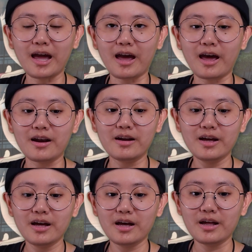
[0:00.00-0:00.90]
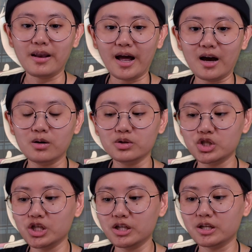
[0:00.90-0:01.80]
And now
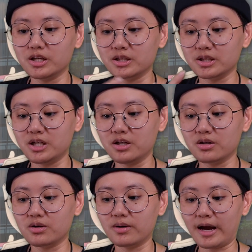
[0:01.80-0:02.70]
she is here